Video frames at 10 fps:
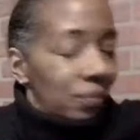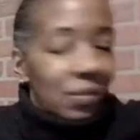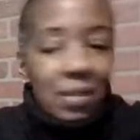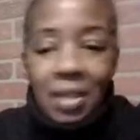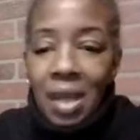
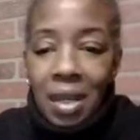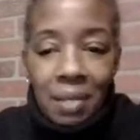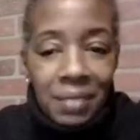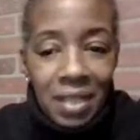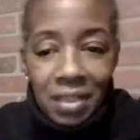And I'm
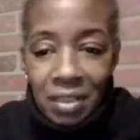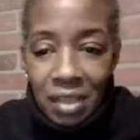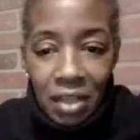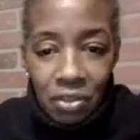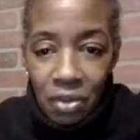saying
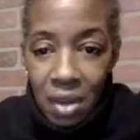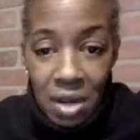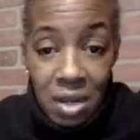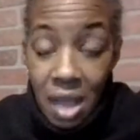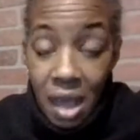cilantro,
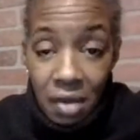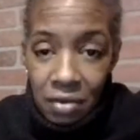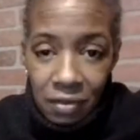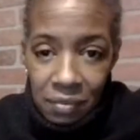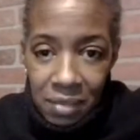and I don't
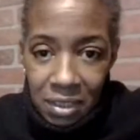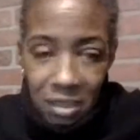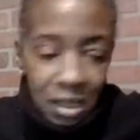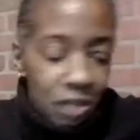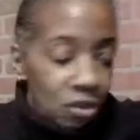even mean
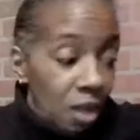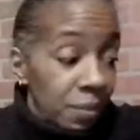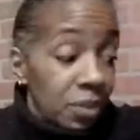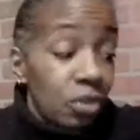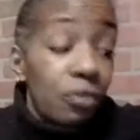cilantro. I mean
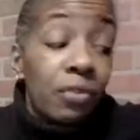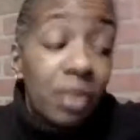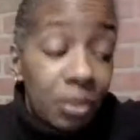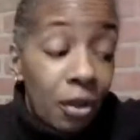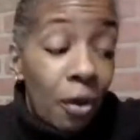
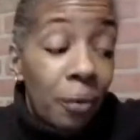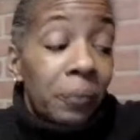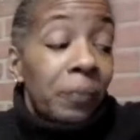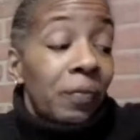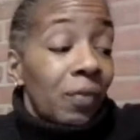sofrito.
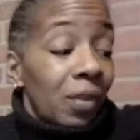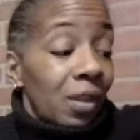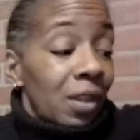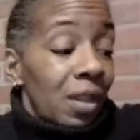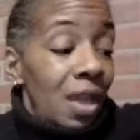
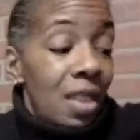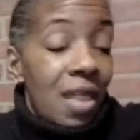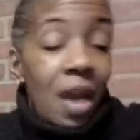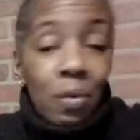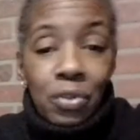And
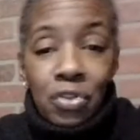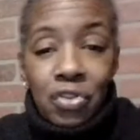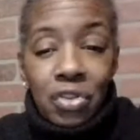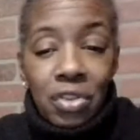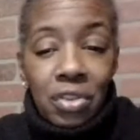that was
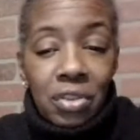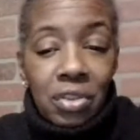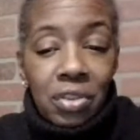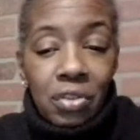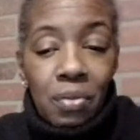
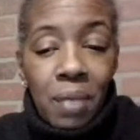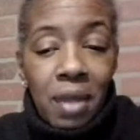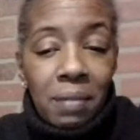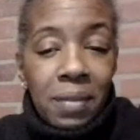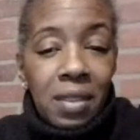just, you might
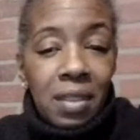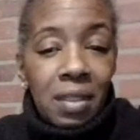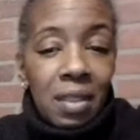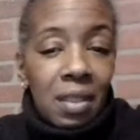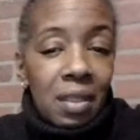have been
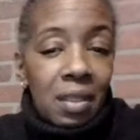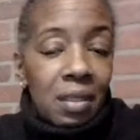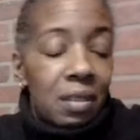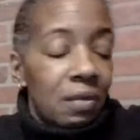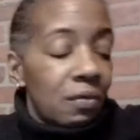
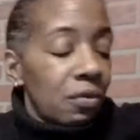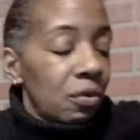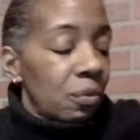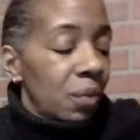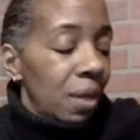in the
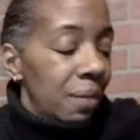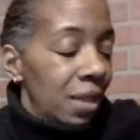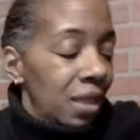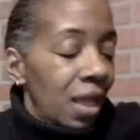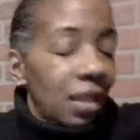room when I made
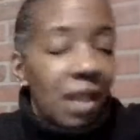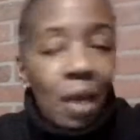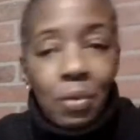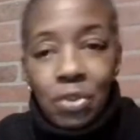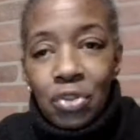that. That
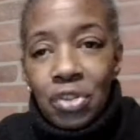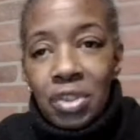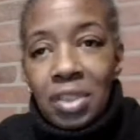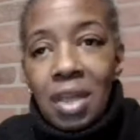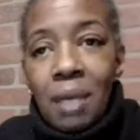was
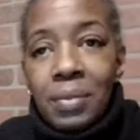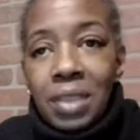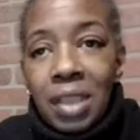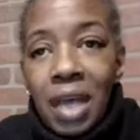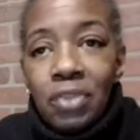just
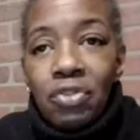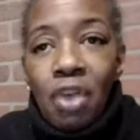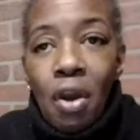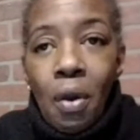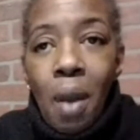
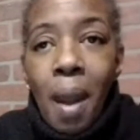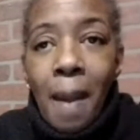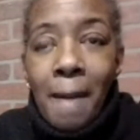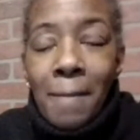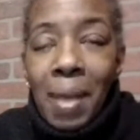cilantro,
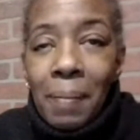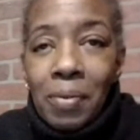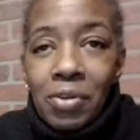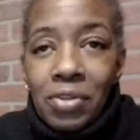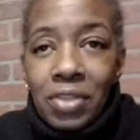
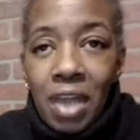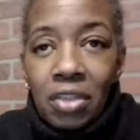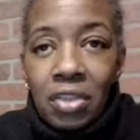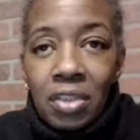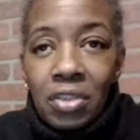peppers,
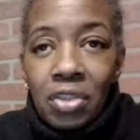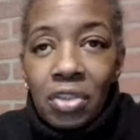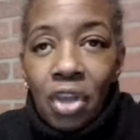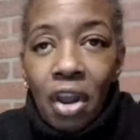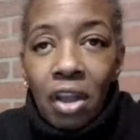onions,
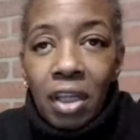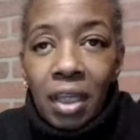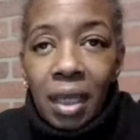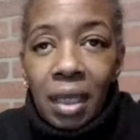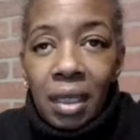garlic,